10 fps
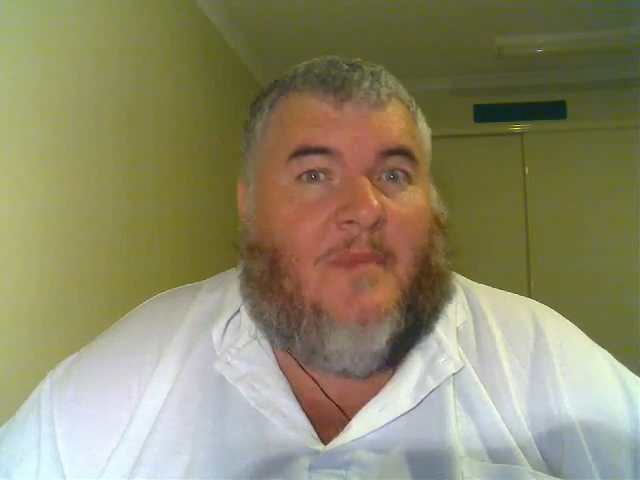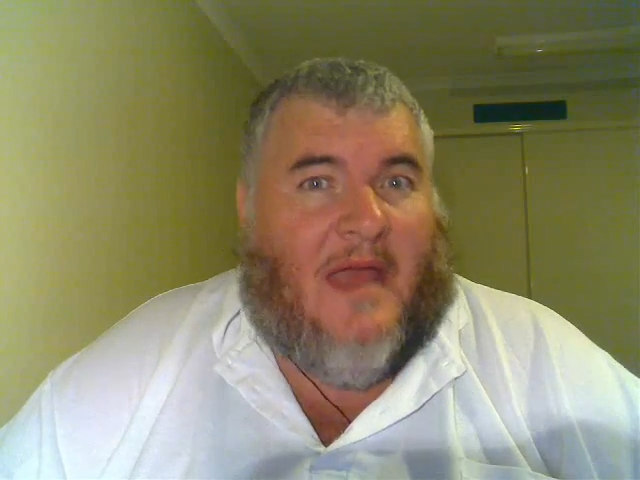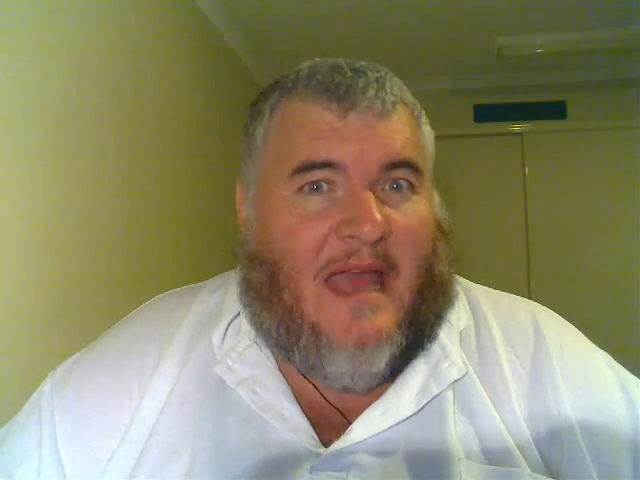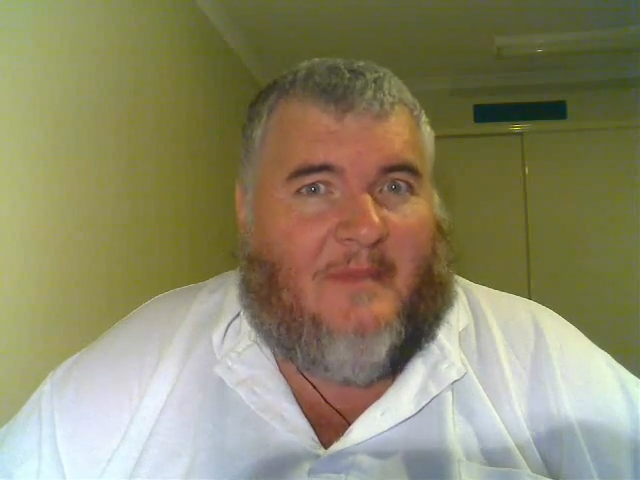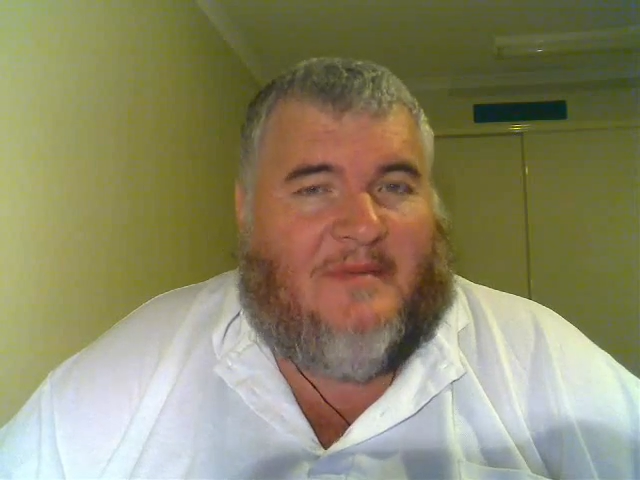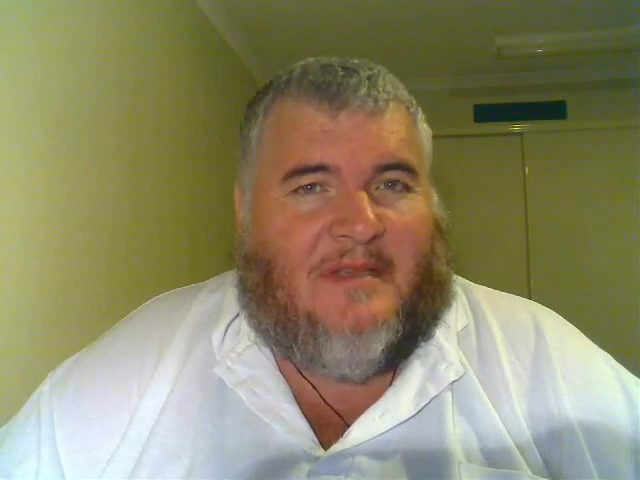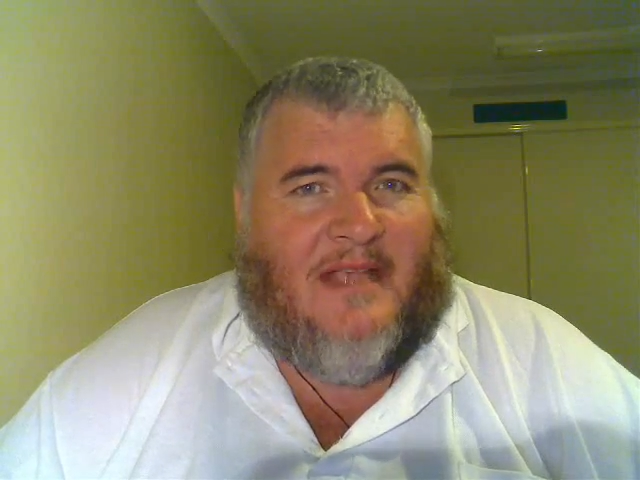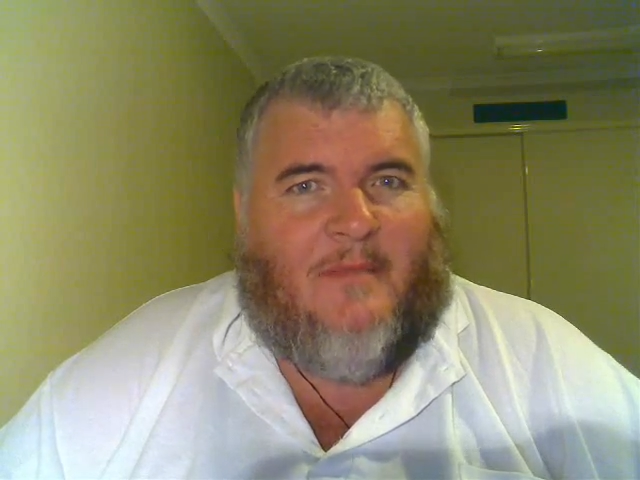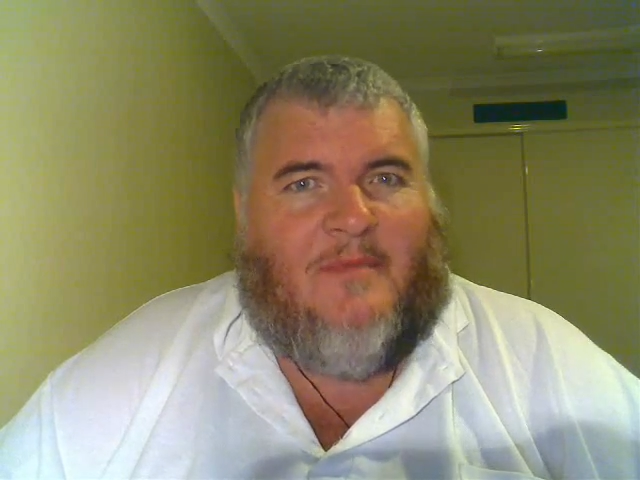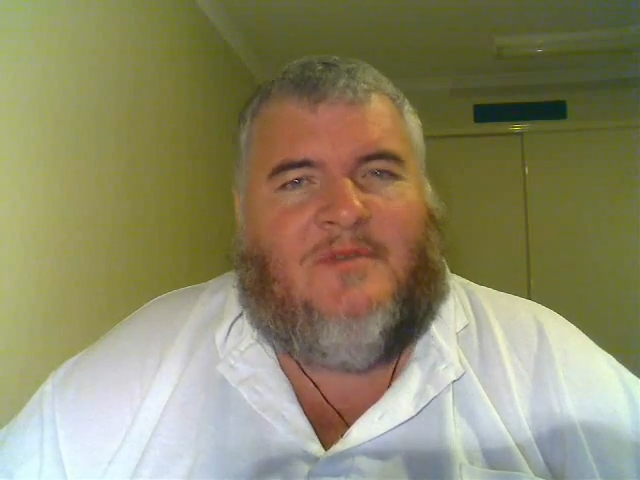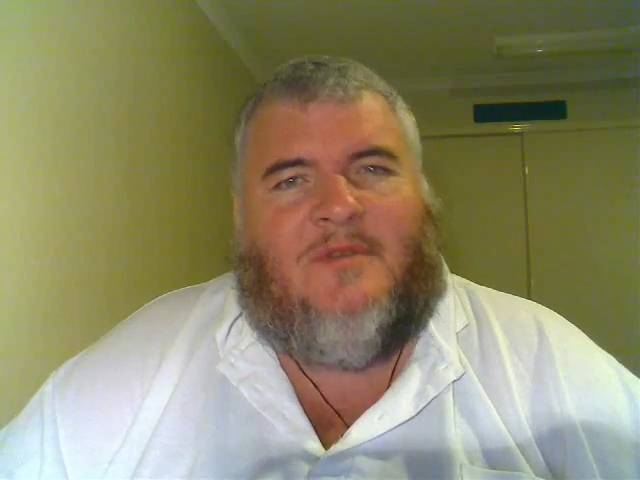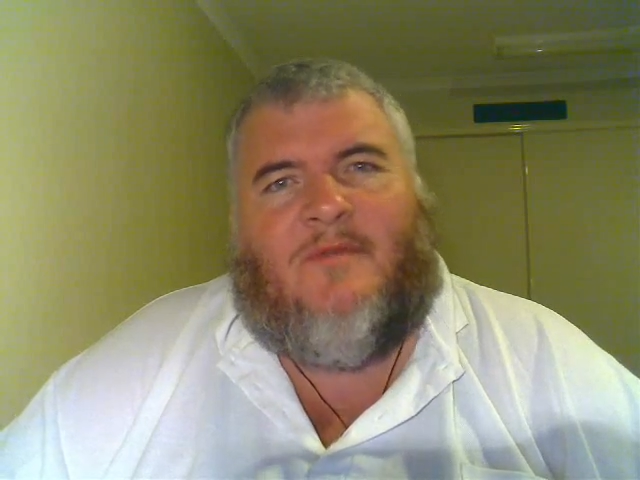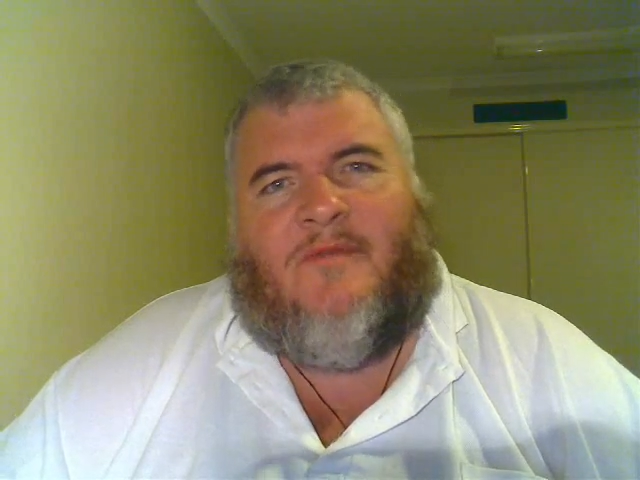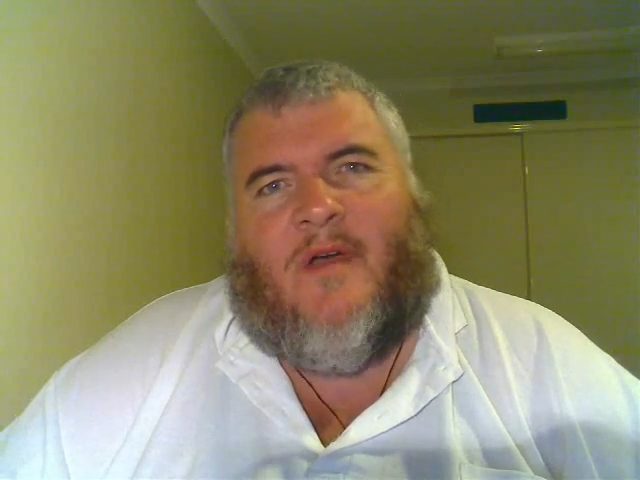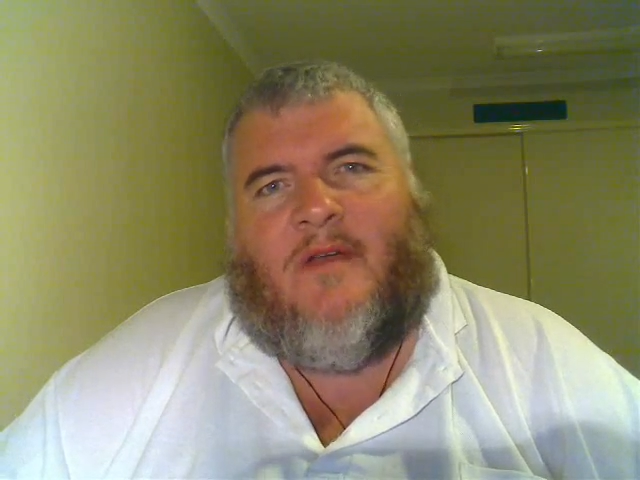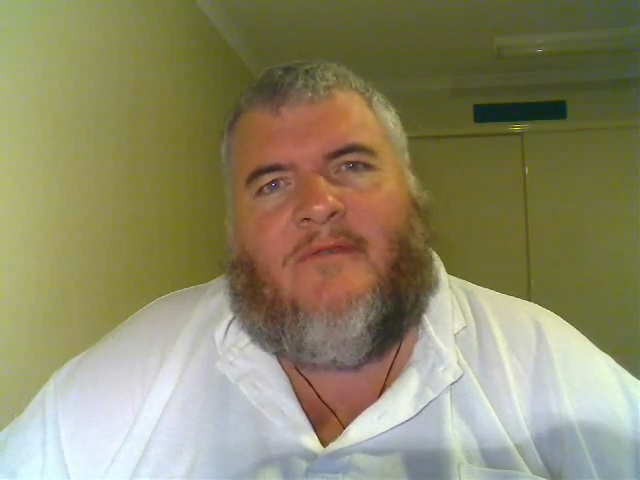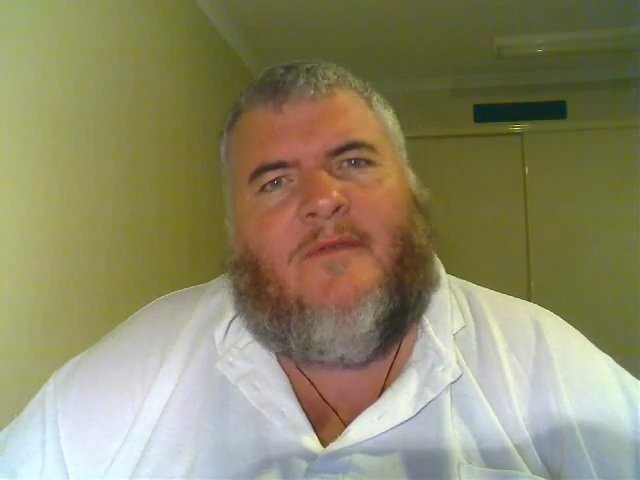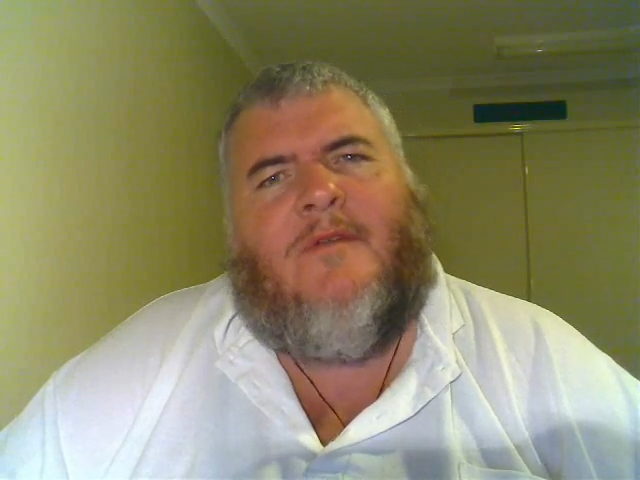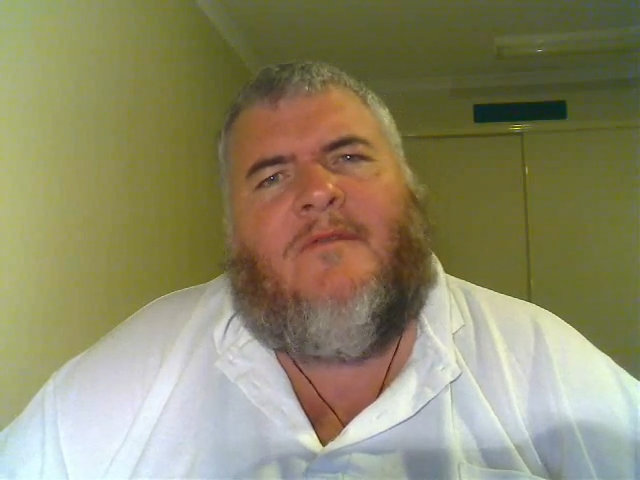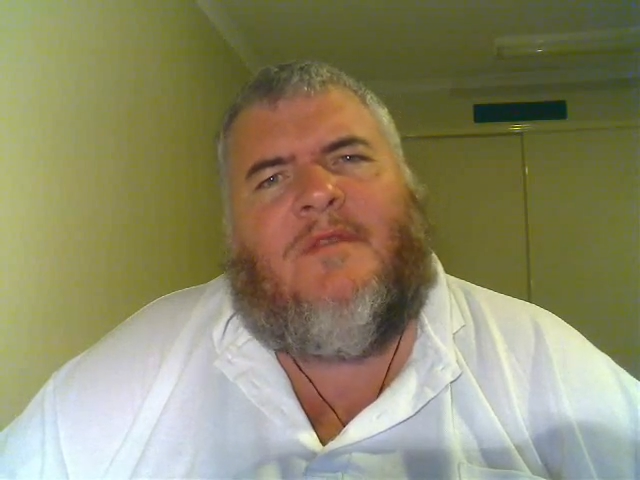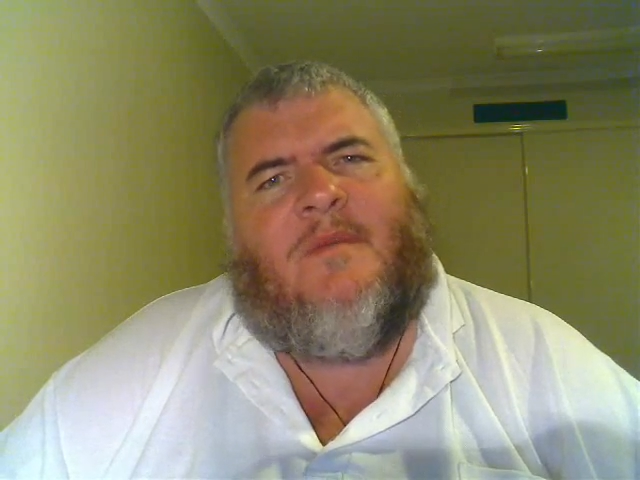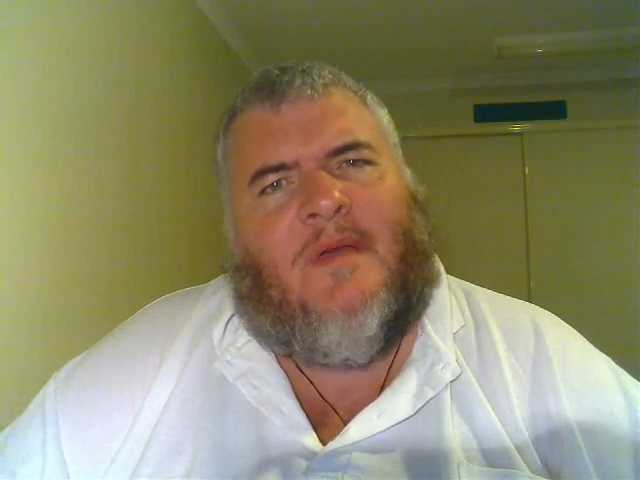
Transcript: Perhaps the government should provide food for the